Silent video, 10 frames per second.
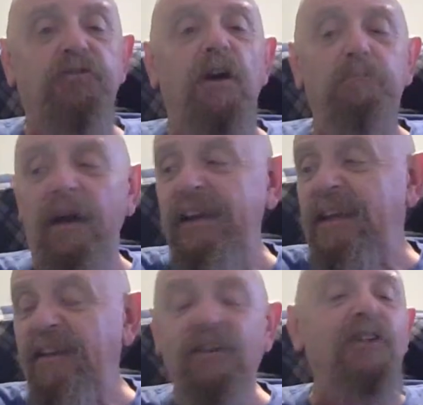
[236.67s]
somebody
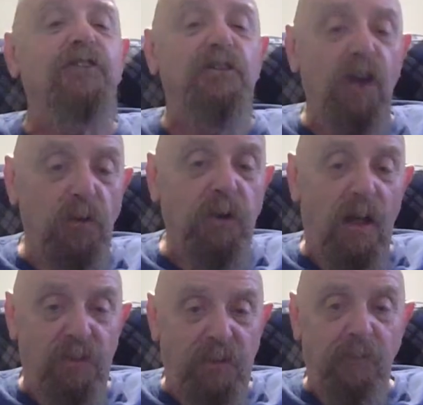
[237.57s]
that doesn't know
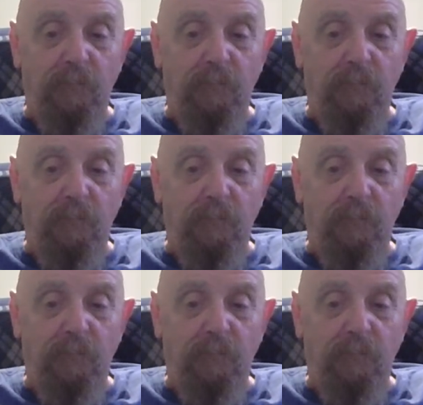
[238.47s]
nothing.